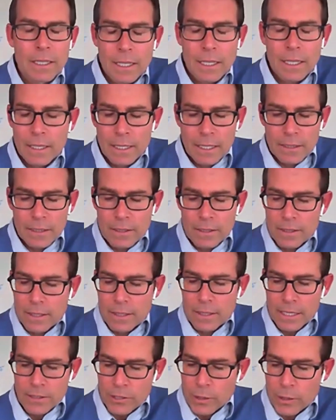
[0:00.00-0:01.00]
And
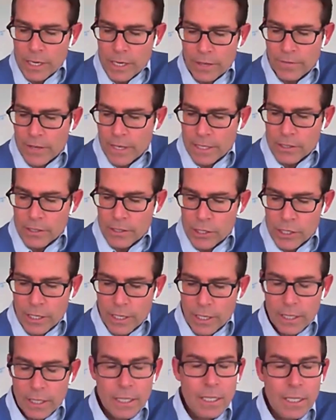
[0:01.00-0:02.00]
that's great advice,
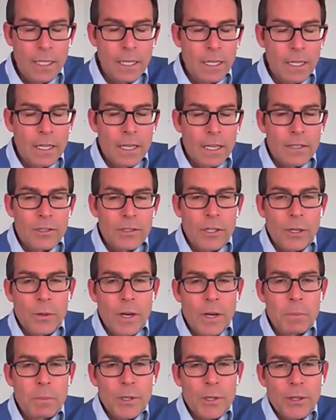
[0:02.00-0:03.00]
Chuck.
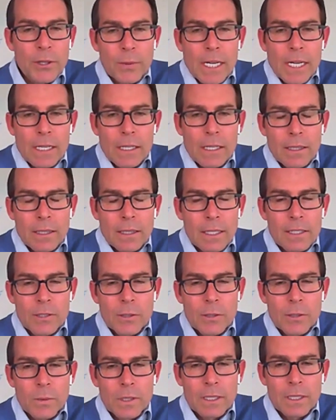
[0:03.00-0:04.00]
So number 3,
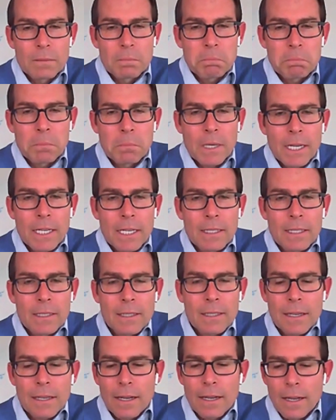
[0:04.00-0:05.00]
this one
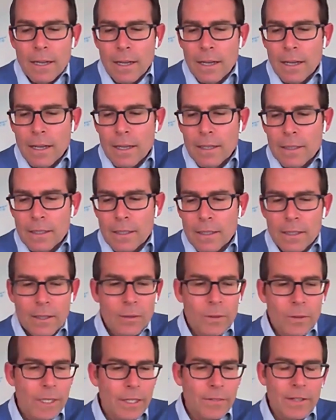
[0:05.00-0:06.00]
might,
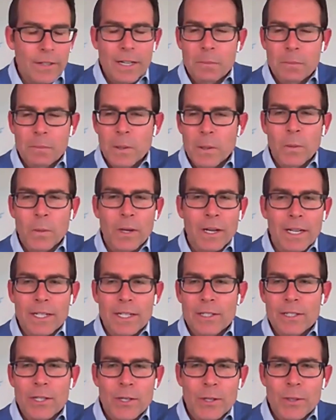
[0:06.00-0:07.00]
given number
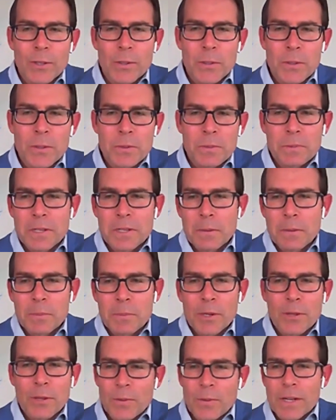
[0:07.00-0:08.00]
1 and 2,
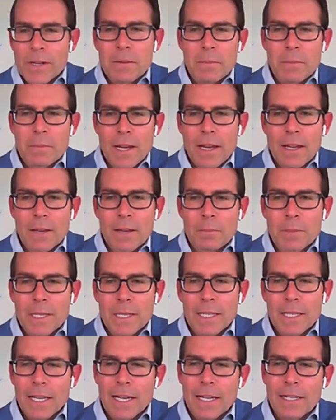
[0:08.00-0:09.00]
number 3 may
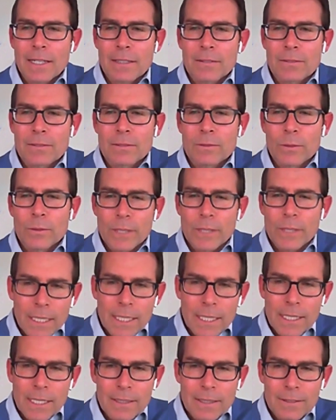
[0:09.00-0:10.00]
be like,
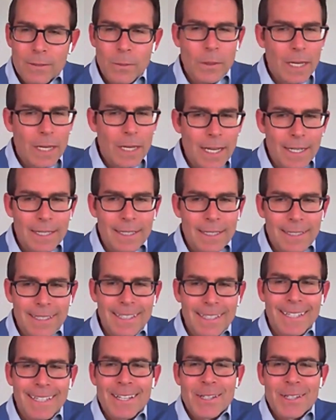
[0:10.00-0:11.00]
really? What?
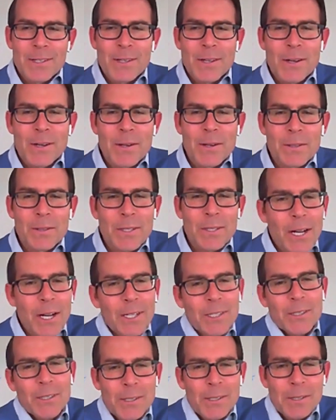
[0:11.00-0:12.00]
So
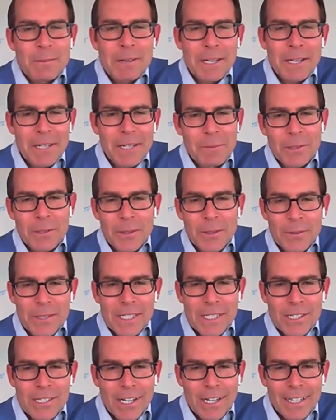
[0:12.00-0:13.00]
talk to us about number
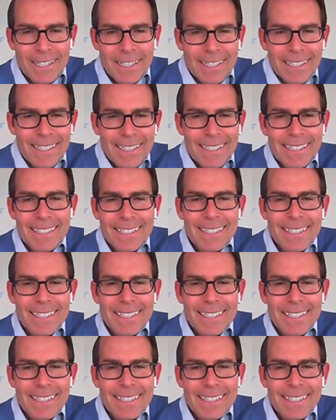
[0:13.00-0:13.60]
3, Chuck.